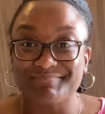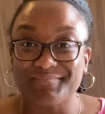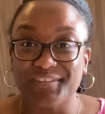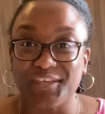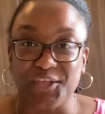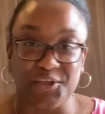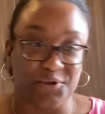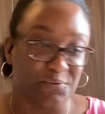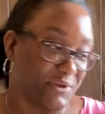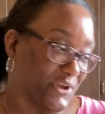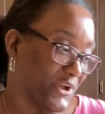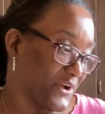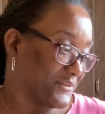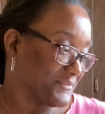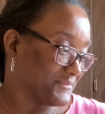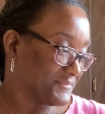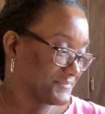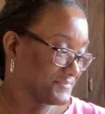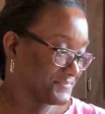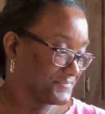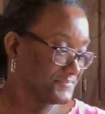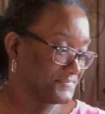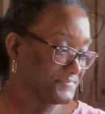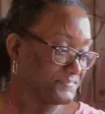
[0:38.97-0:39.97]
here we go.
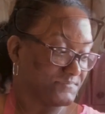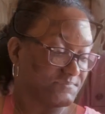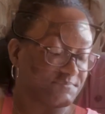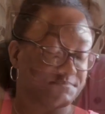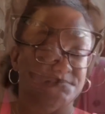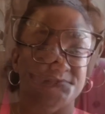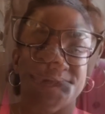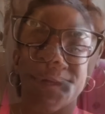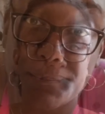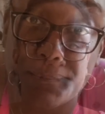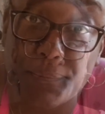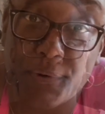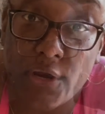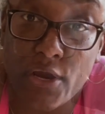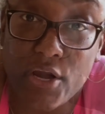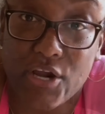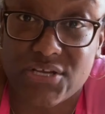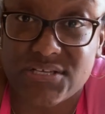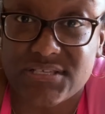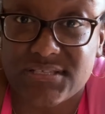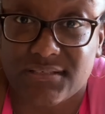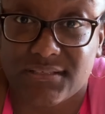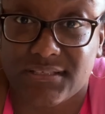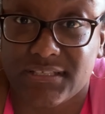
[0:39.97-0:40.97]
I
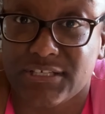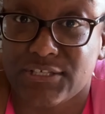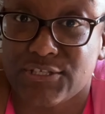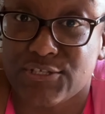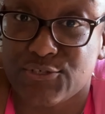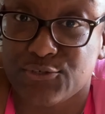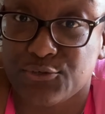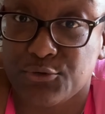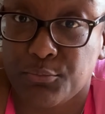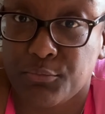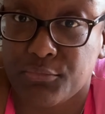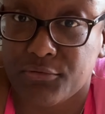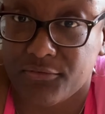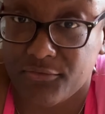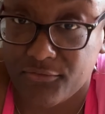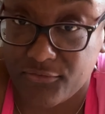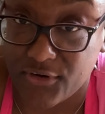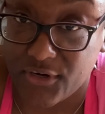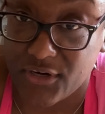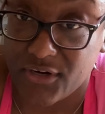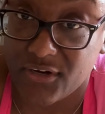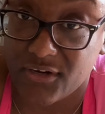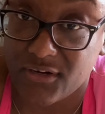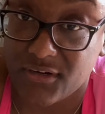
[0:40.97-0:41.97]
personally do
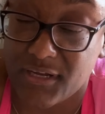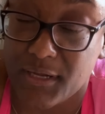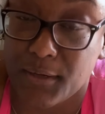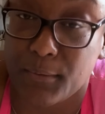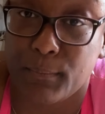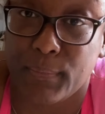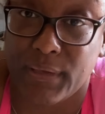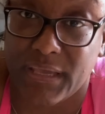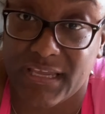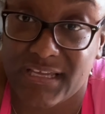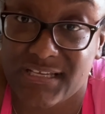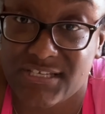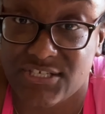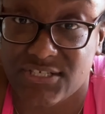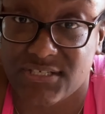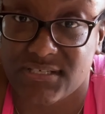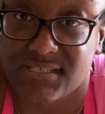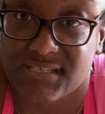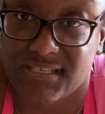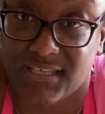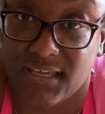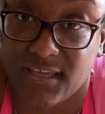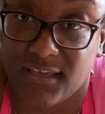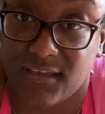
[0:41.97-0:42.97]
prefer a baked
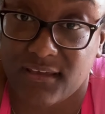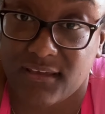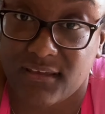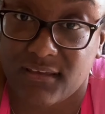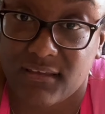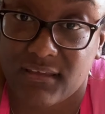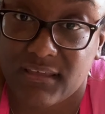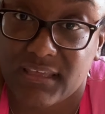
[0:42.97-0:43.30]
cheesecake,